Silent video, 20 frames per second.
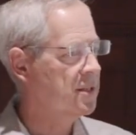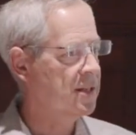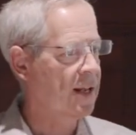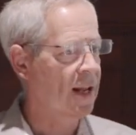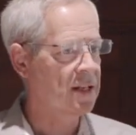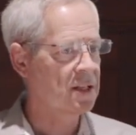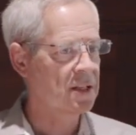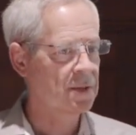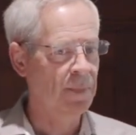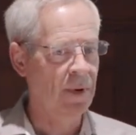
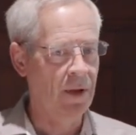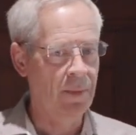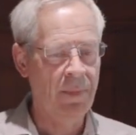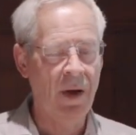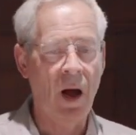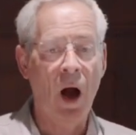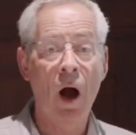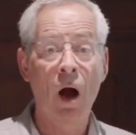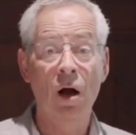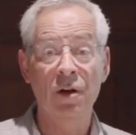sense, but
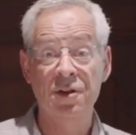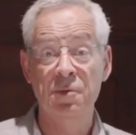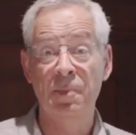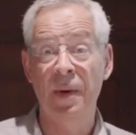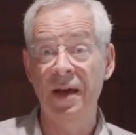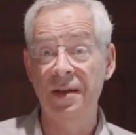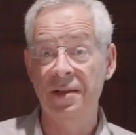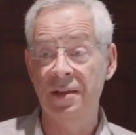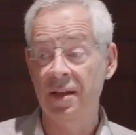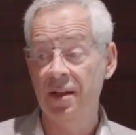hard
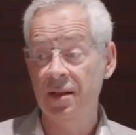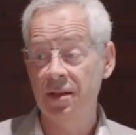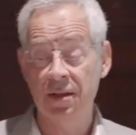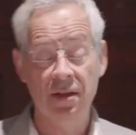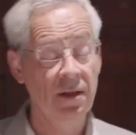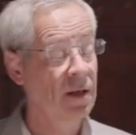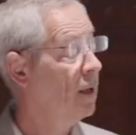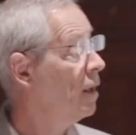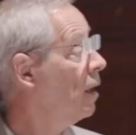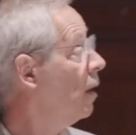
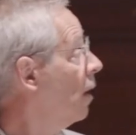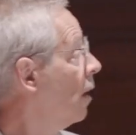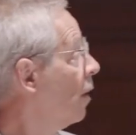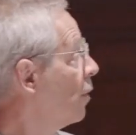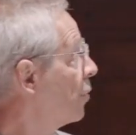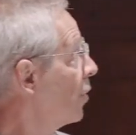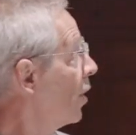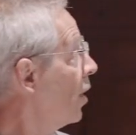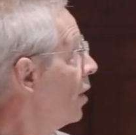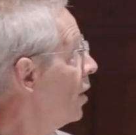spaces.
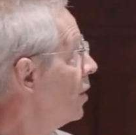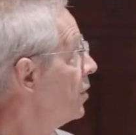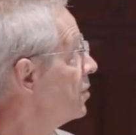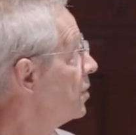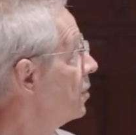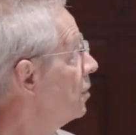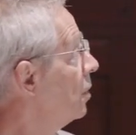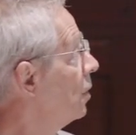Third,